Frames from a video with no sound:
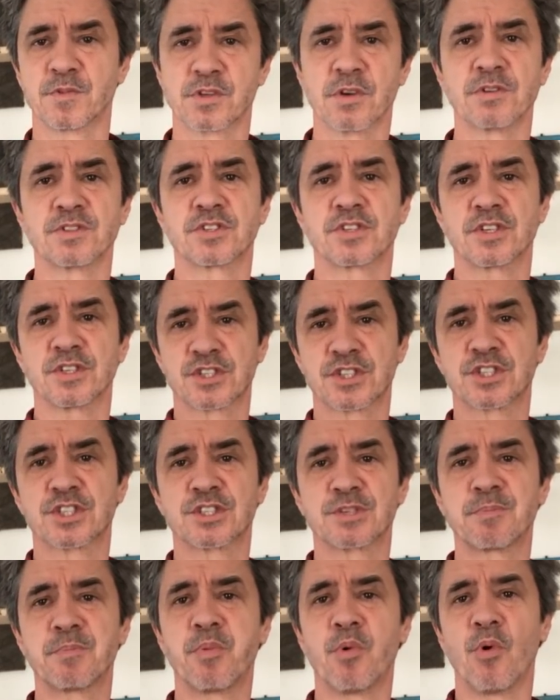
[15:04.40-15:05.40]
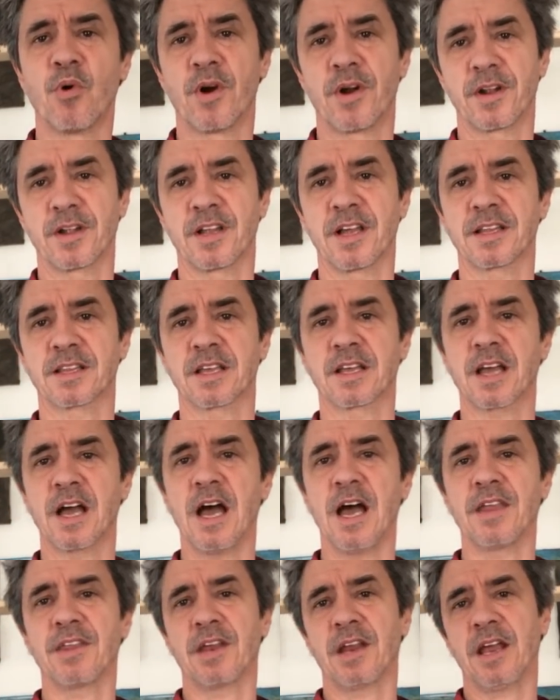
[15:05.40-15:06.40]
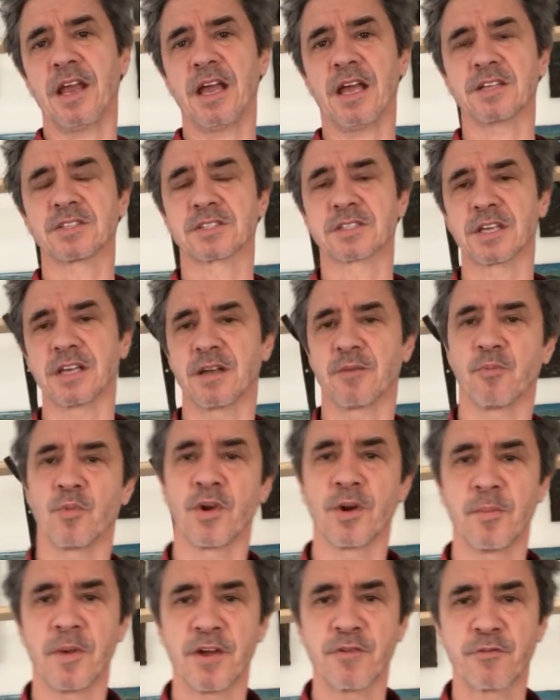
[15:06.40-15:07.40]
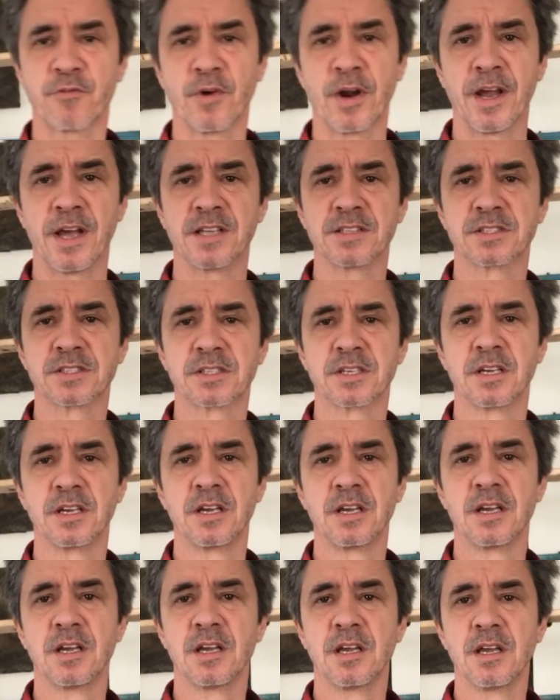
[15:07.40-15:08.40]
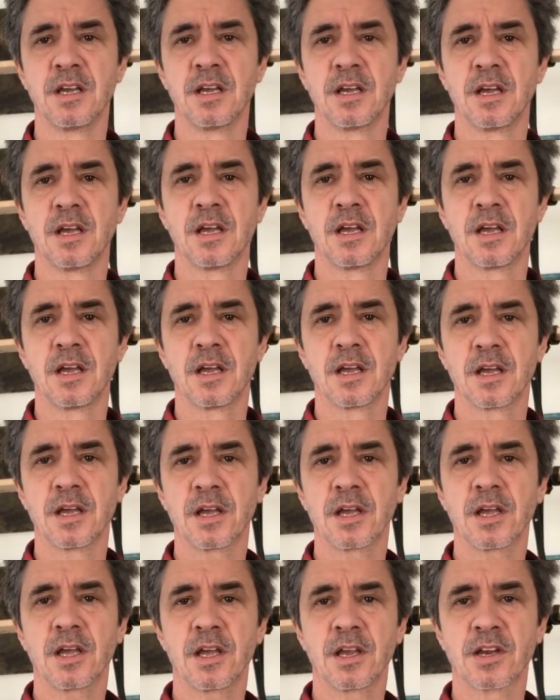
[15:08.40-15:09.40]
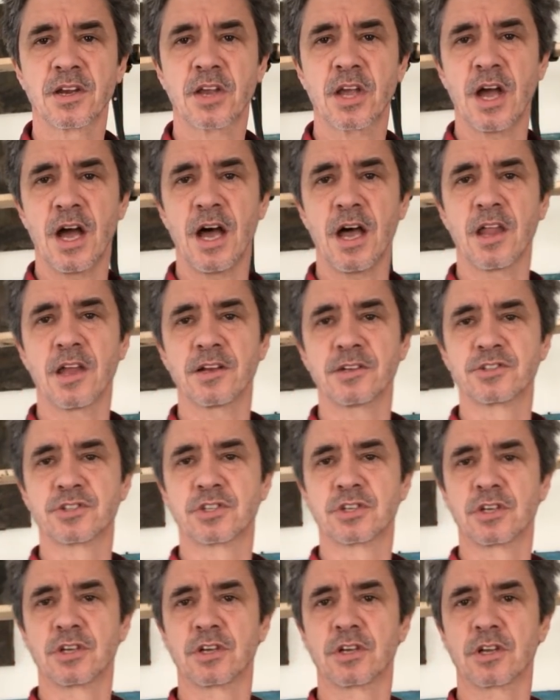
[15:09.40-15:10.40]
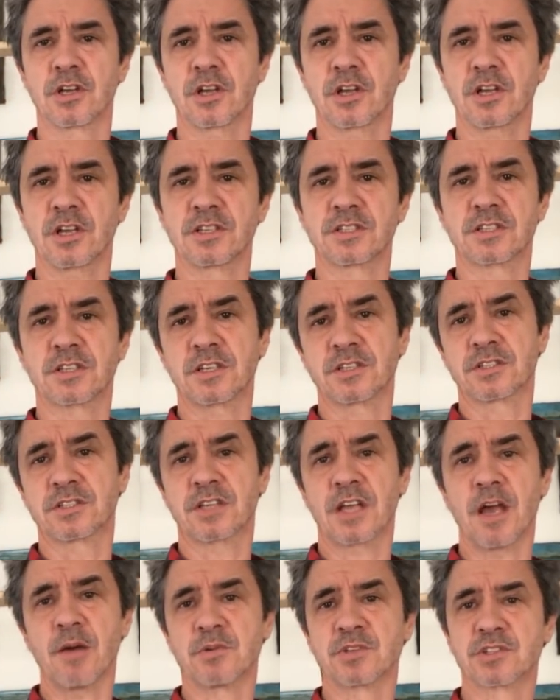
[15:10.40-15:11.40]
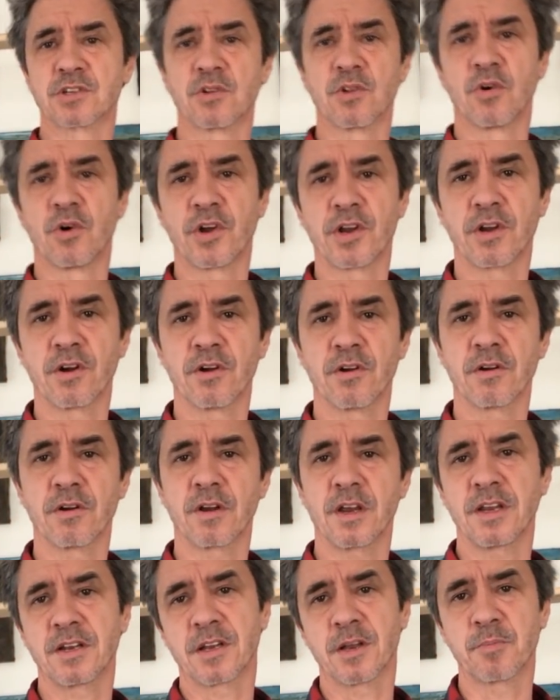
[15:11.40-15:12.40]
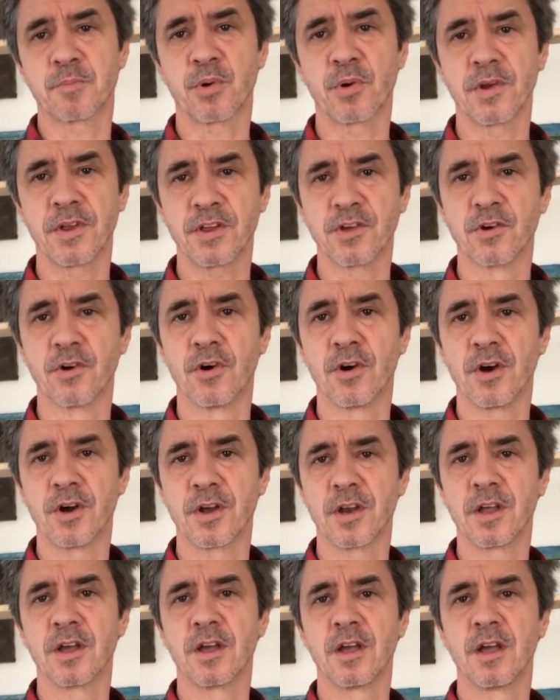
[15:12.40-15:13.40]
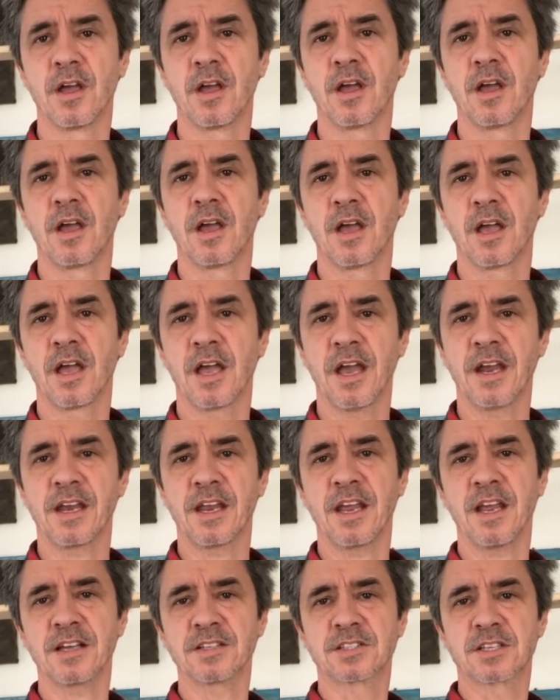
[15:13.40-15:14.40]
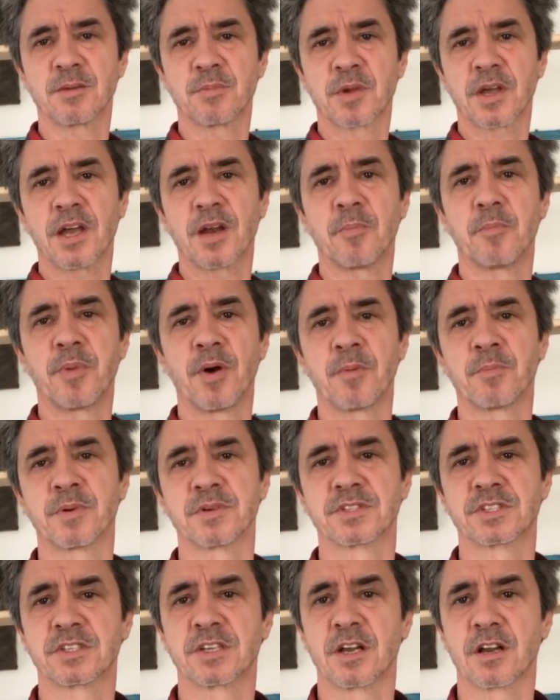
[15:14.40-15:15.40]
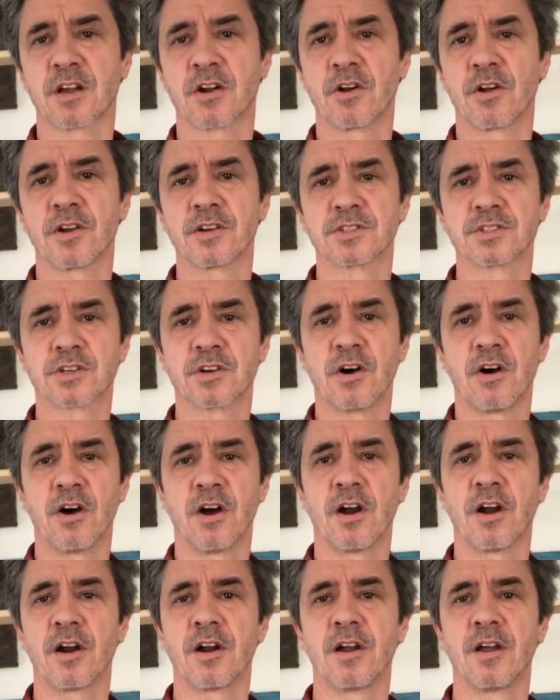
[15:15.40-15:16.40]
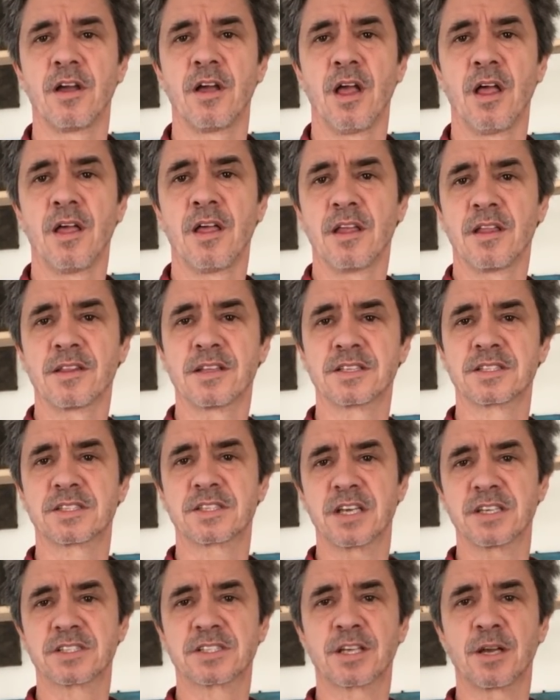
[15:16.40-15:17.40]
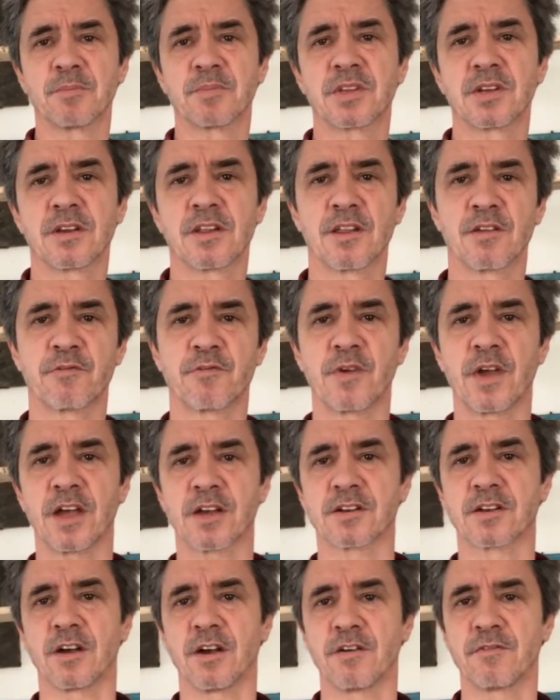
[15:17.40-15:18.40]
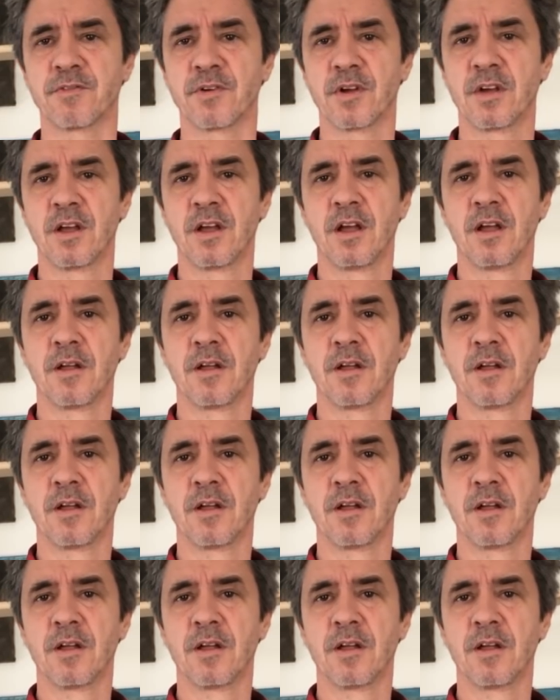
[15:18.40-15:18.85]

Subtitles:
So it's just sport. Like the guy that has, one of my friends in college, his dad was a lawyer. He did pretty good. And he had some kind of bumper sticker on his car that said something to the effect of,